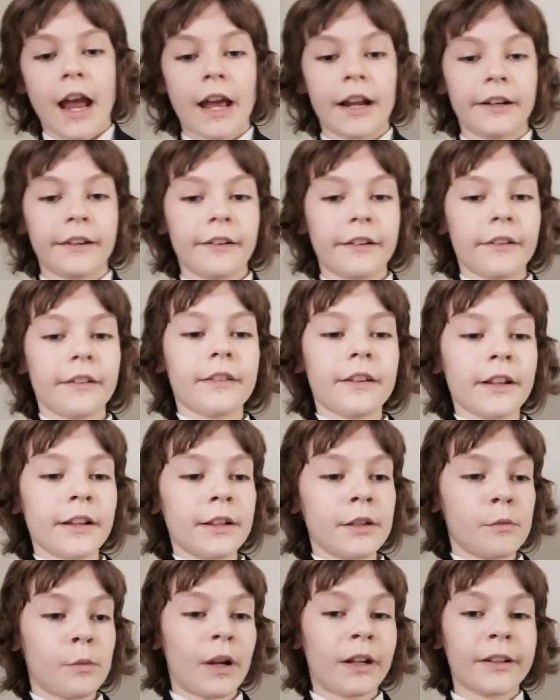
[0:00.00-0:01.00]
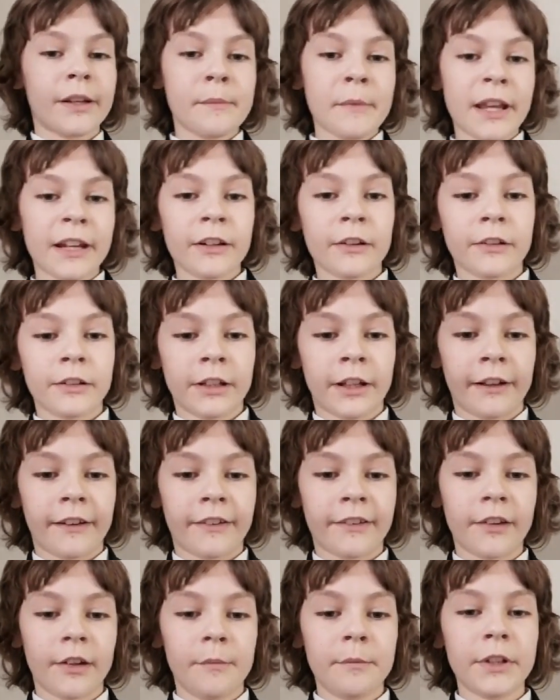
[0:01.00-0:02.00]
And while you may not like
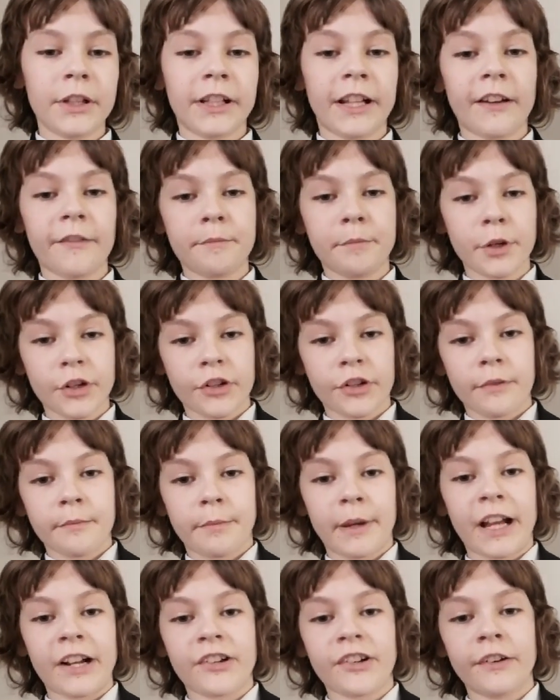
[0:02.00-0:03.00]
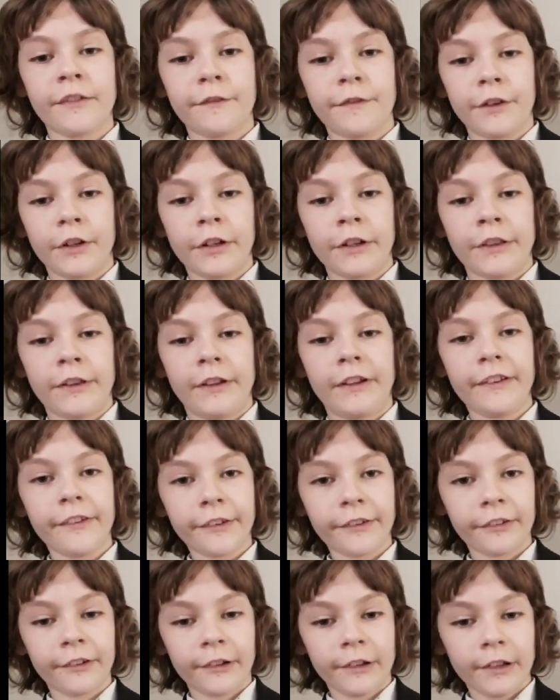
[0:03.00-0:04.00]
some, you'll have passion for
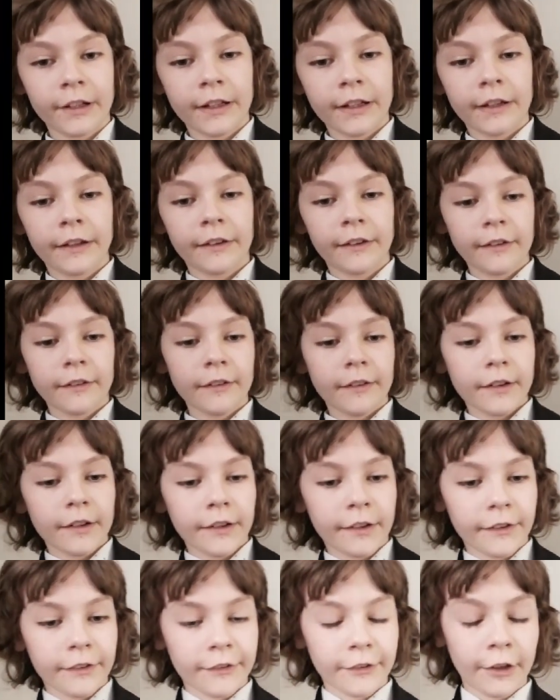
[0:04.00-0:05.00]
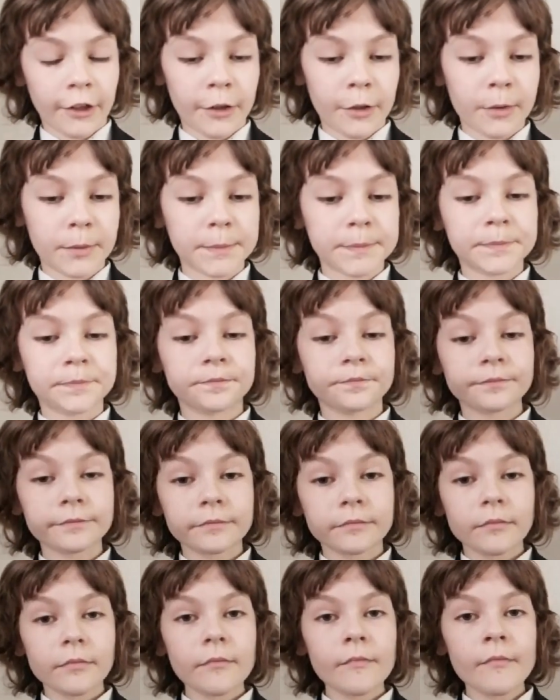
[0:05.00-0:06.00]
others. So,
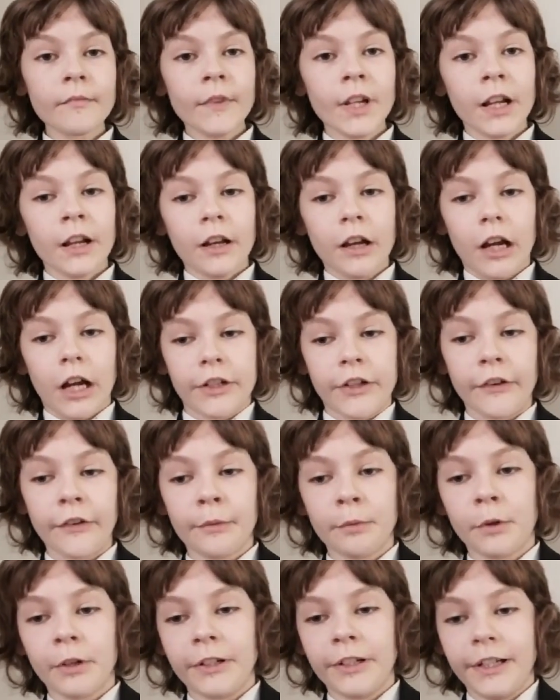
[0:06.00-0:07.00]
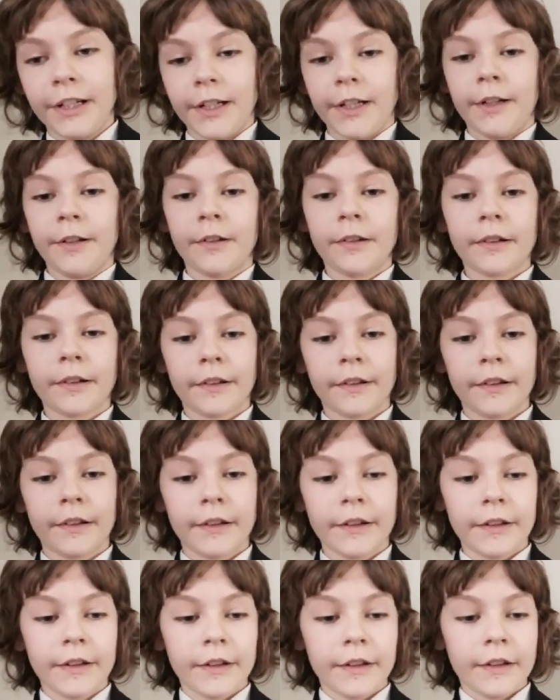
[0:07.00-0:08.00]
I just want you
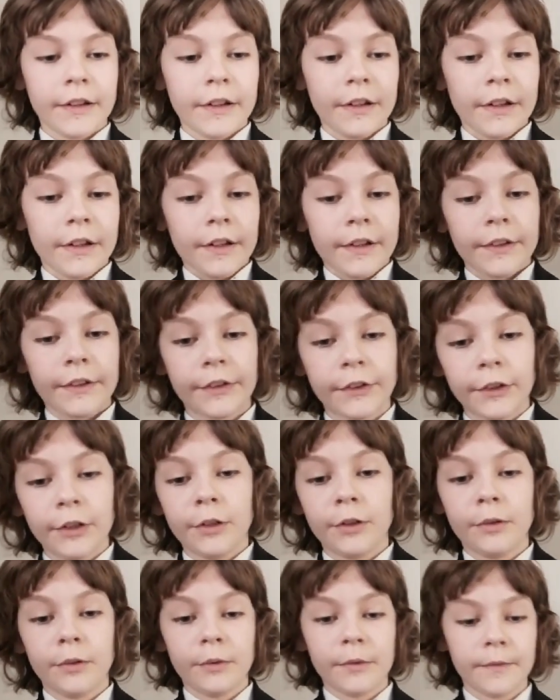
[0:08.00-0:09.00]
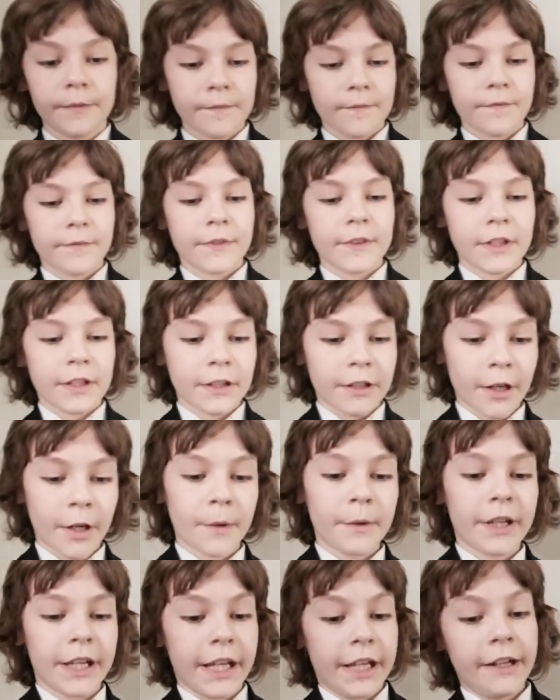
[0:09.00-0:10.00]
to
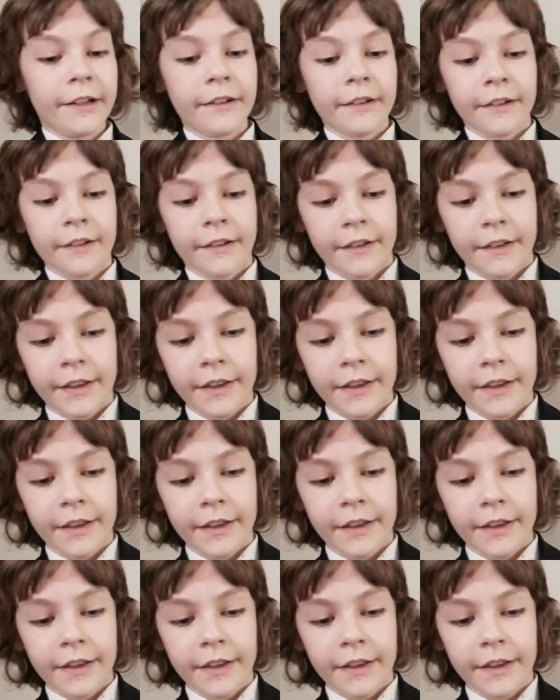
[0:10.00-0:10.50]
go in